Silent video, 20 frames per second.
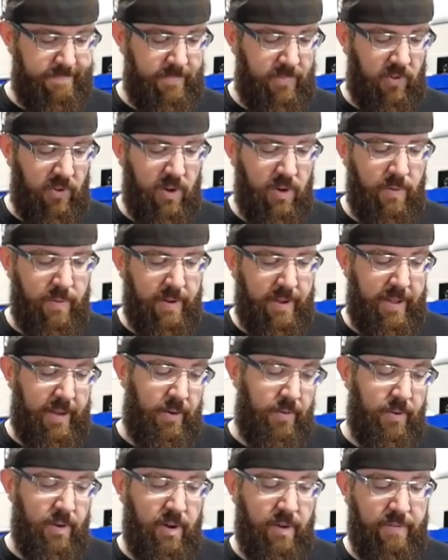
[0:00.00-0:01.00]
so I
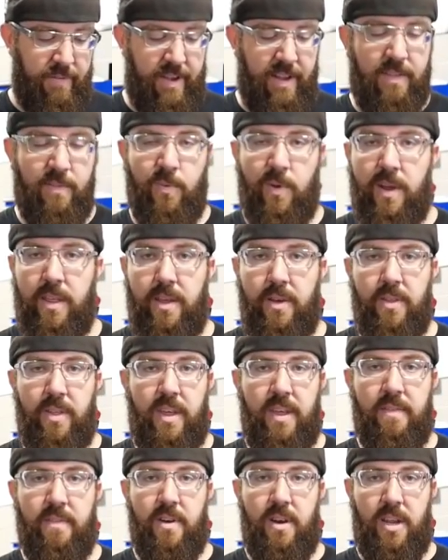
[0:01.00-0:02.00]
don't know if that's why they
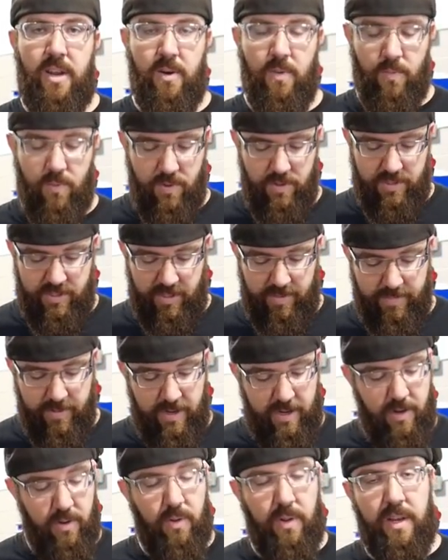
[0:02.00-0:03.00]
only give it a year warranty,
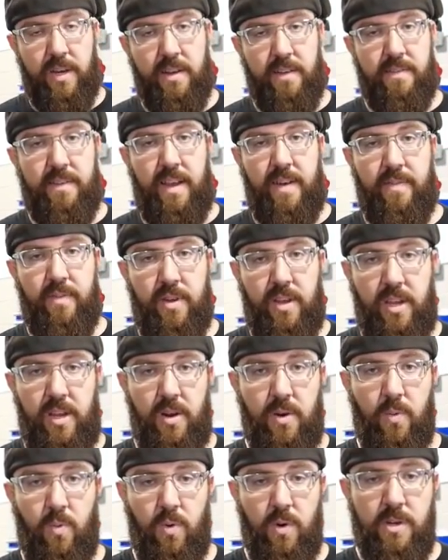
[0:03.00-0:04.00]
but it only does have a
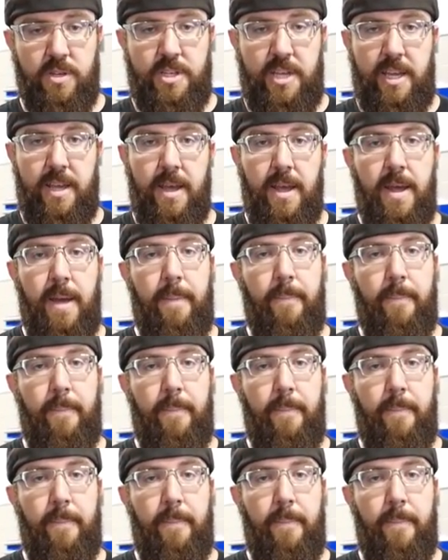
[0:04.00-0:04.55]
year warranty.